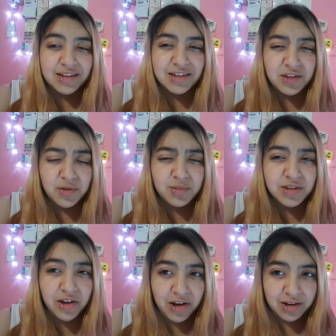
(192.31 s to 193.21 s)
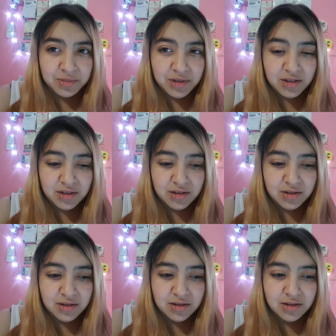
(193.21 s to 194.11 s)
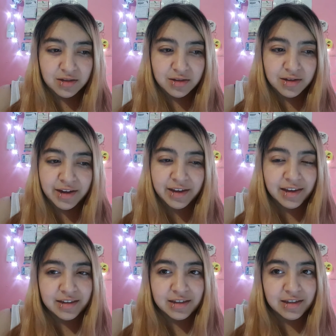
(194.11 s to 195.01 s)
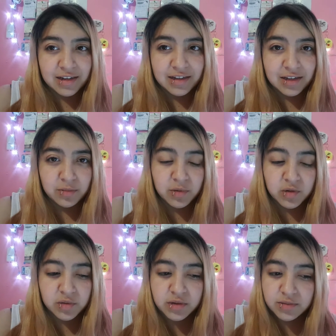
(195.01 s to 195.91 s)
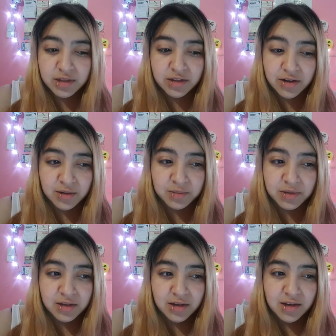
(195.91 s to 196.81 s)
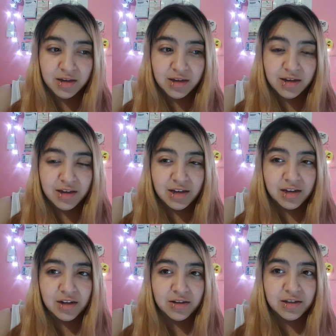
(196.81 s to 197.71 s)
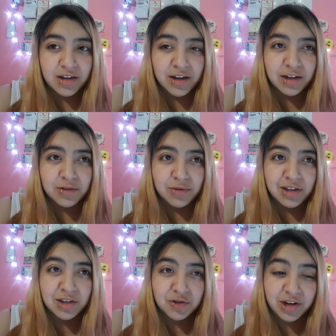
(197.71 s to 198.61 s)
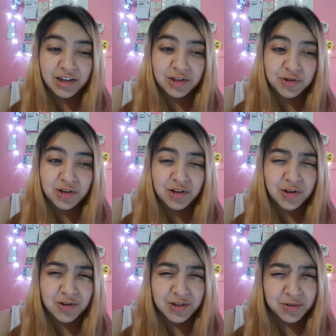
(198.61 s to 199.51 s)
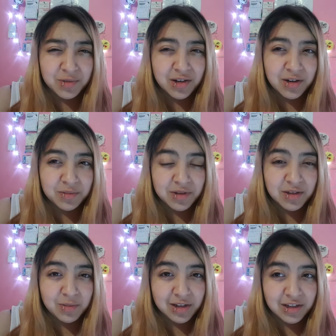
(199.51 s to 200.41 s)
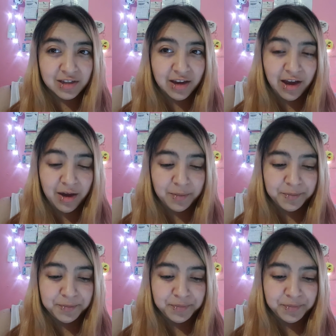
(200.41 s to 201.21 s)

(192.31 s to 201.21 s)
sometimes I can't say that most of the times because I really try to ignore sometimes the places I am